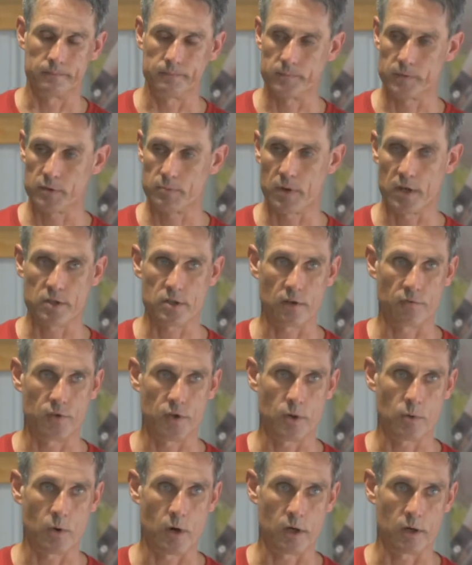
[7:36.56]
especially if
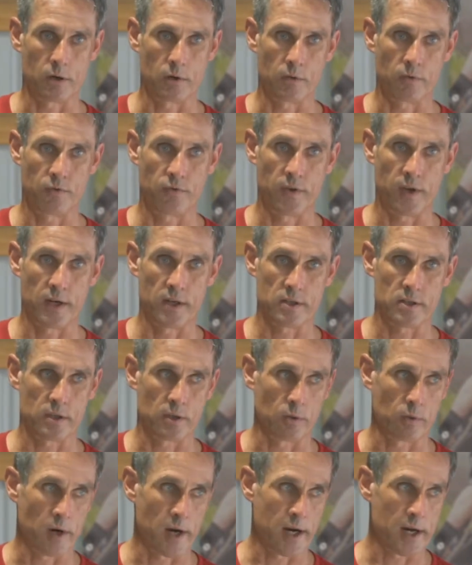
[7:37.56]
you want to finish
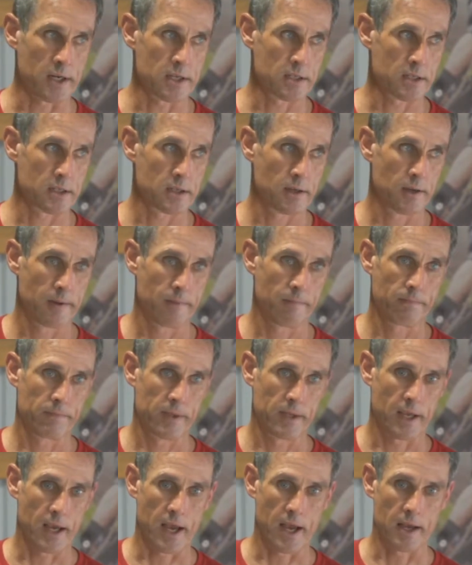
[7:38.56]
the race
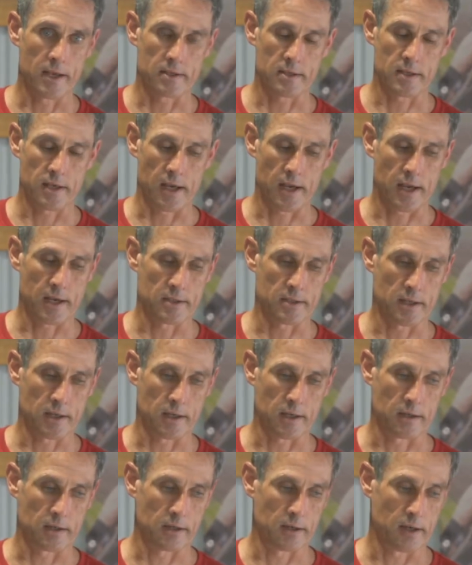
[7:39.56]
as
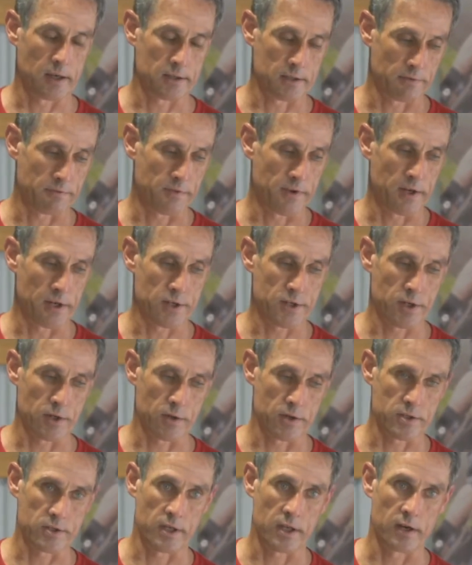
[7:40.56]
a finisher
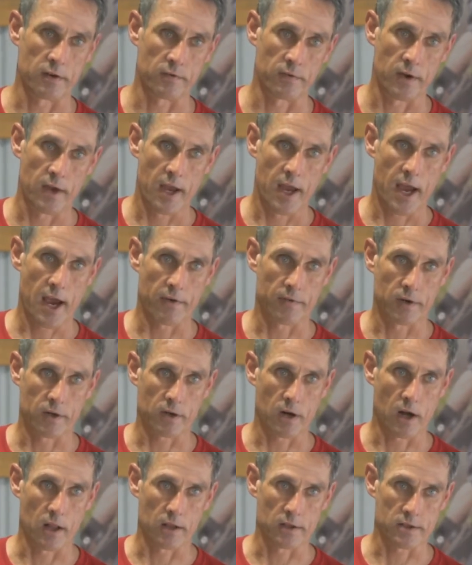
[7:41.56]
instead of having to
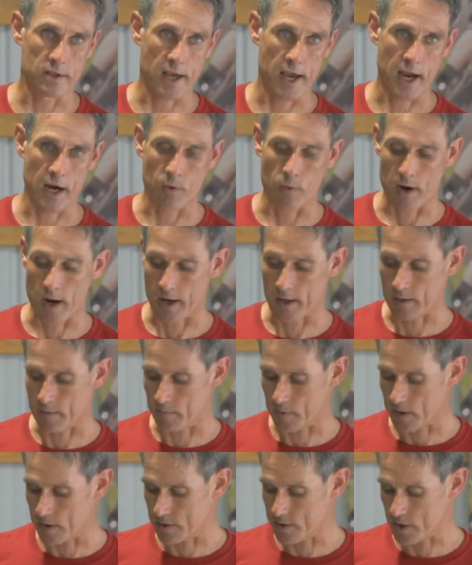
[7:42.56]
call a sag wagon,
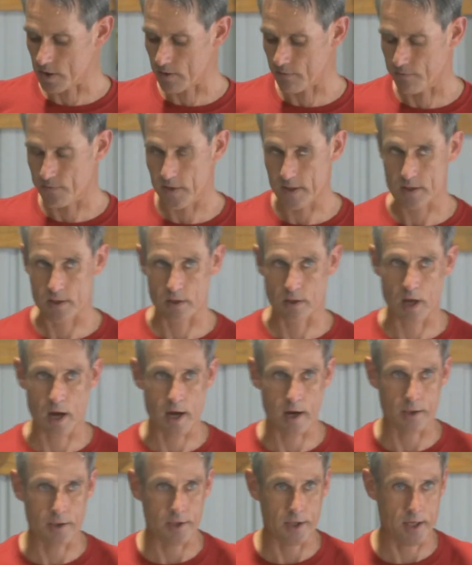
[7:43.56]
because you can fix a
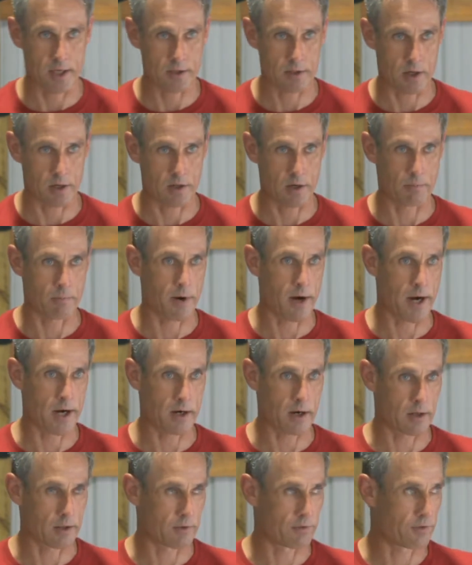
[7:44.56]
lot of things on your
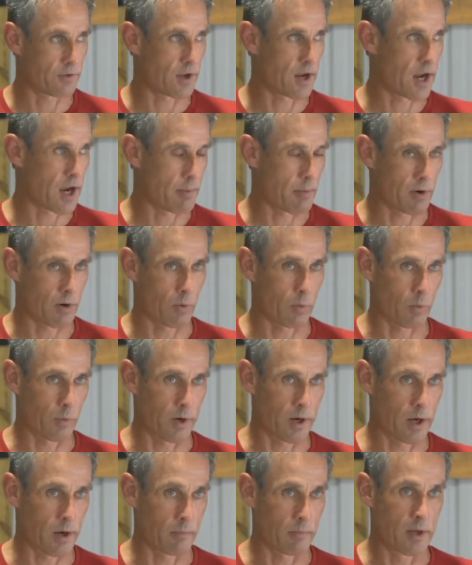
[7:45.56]
bike on the fly, but a
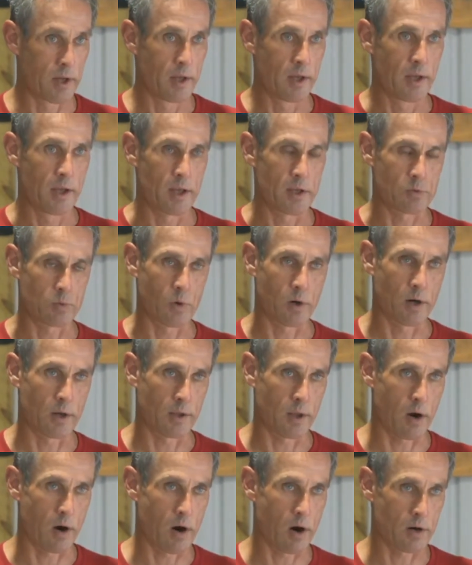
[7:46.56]
rim is one of
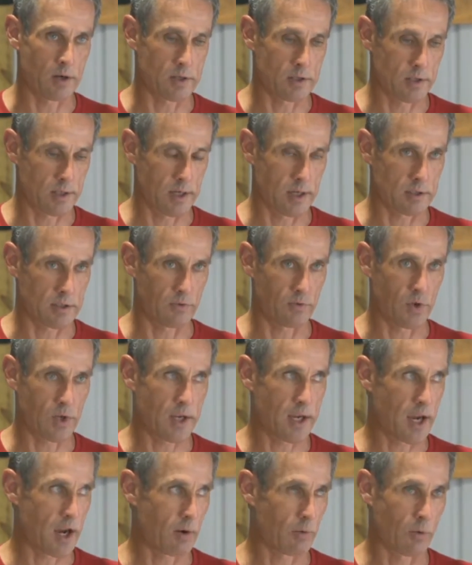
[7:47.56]
the hardest things. If you
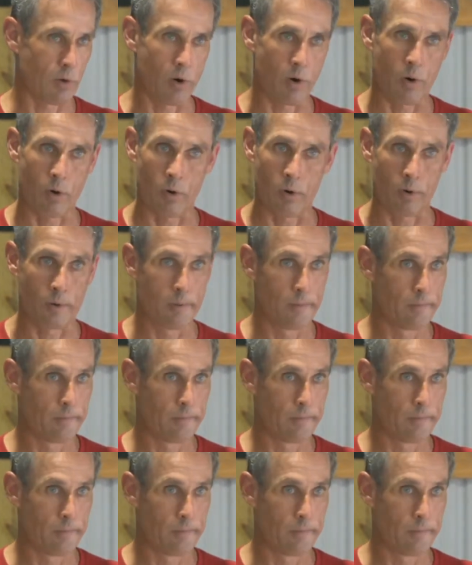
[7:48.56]
can't roll,